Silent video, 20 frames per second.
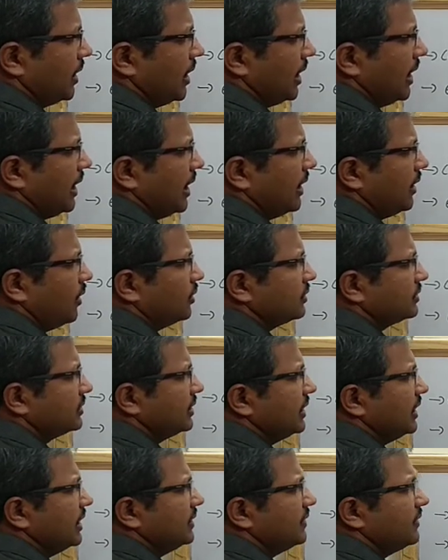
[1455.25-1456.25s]
And
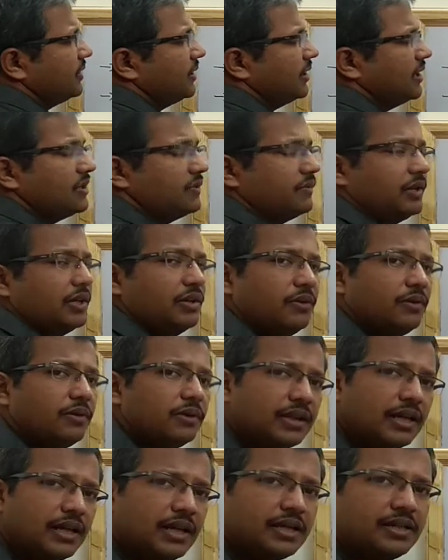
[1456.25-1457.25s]
oxidized state, we know
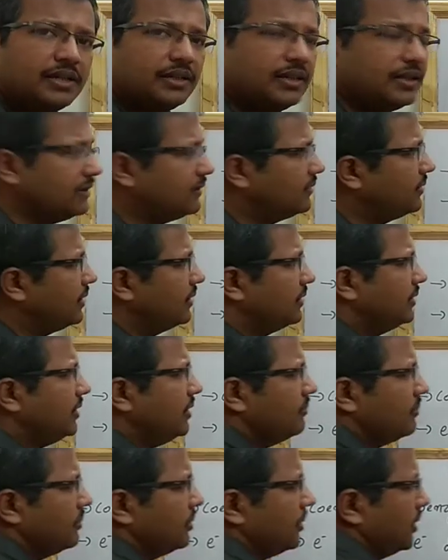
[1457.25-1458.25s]
that it is
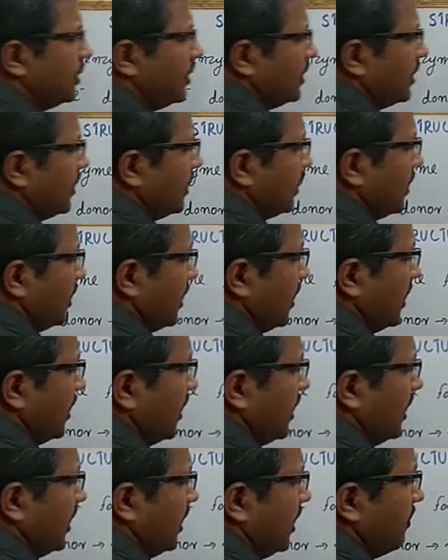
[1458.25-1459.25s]
nothing but
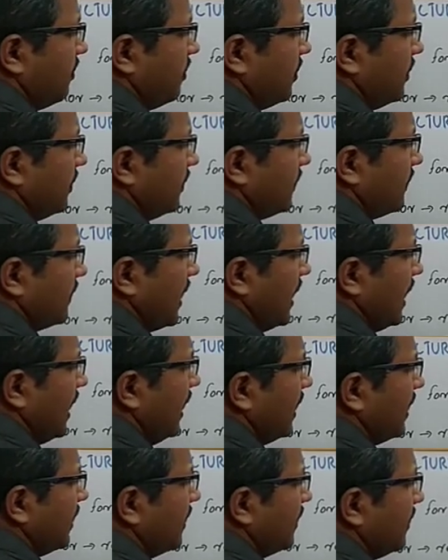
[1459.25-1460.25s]
NAD plus
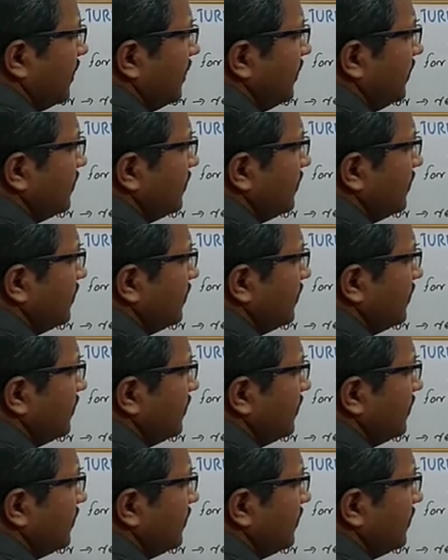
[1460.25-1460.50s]
and